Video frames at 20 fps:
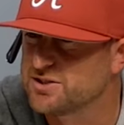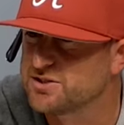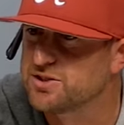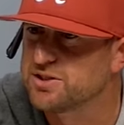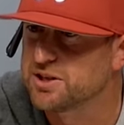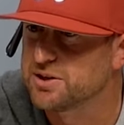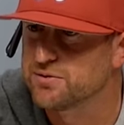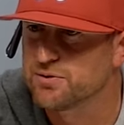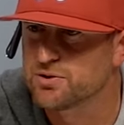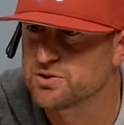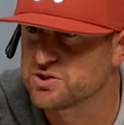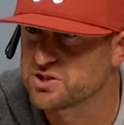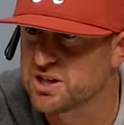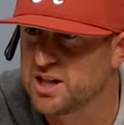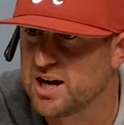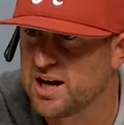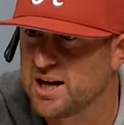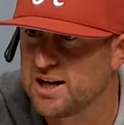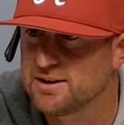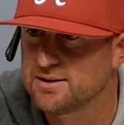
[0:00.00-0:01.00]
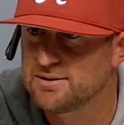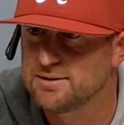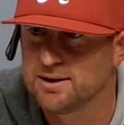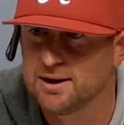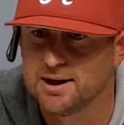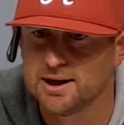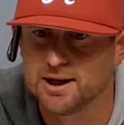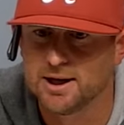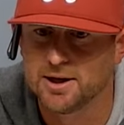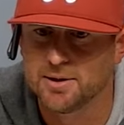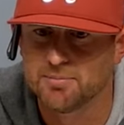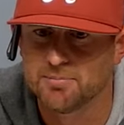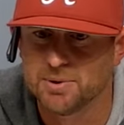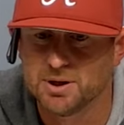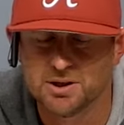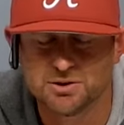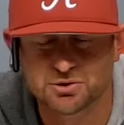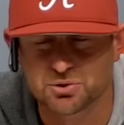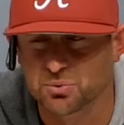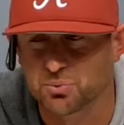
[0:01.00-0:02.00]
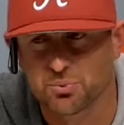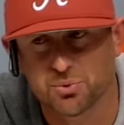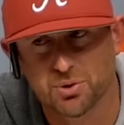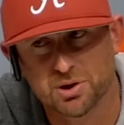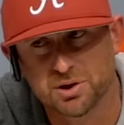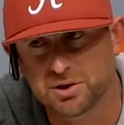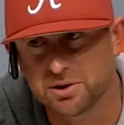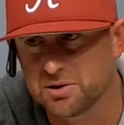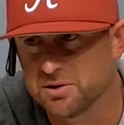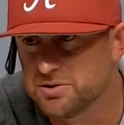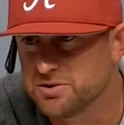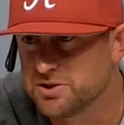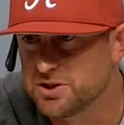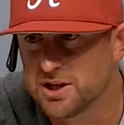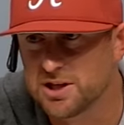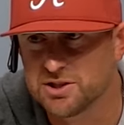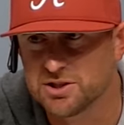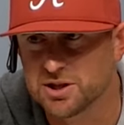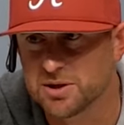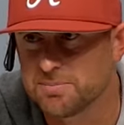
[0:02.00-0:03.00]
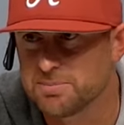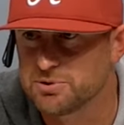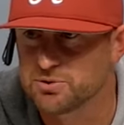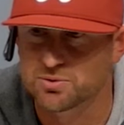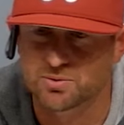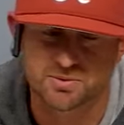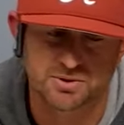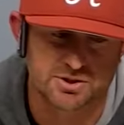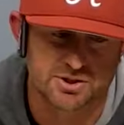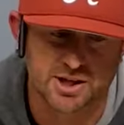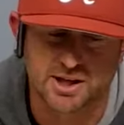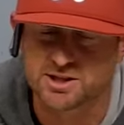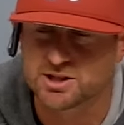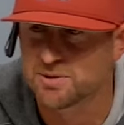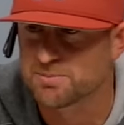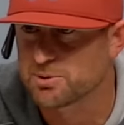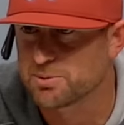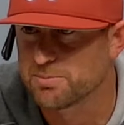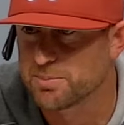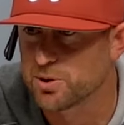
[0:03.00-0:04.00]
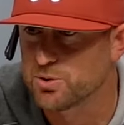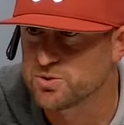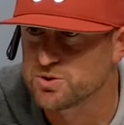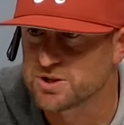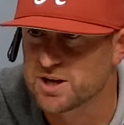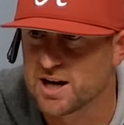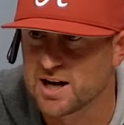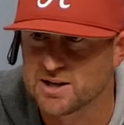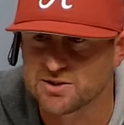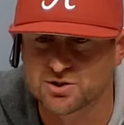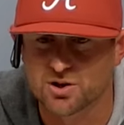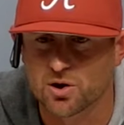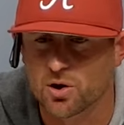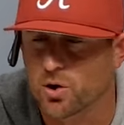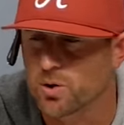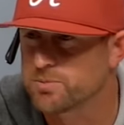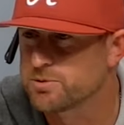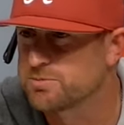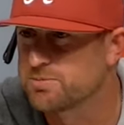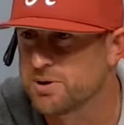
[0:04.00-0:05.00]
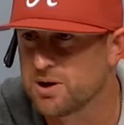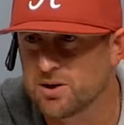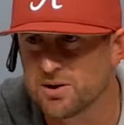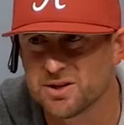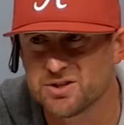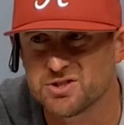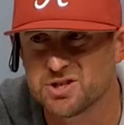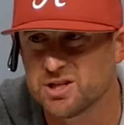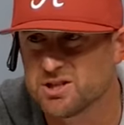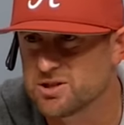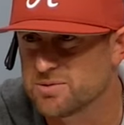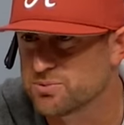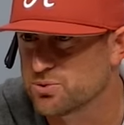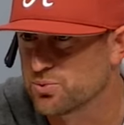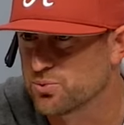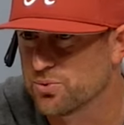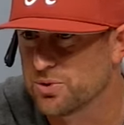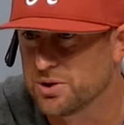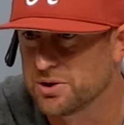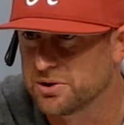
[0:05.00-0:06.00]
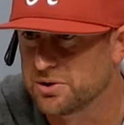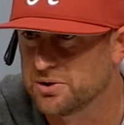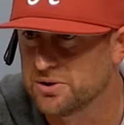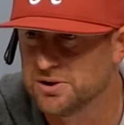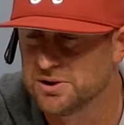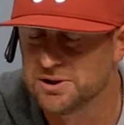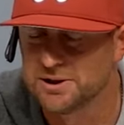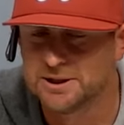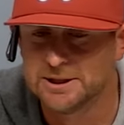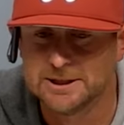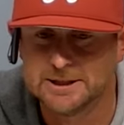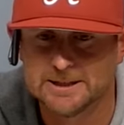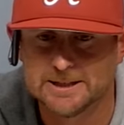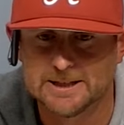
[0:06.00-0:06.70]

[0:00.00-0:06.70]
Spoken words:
It's a different slot. It's a really good changeup. You're throwing the changeup to both sides. The arm speed on that changeup's really good.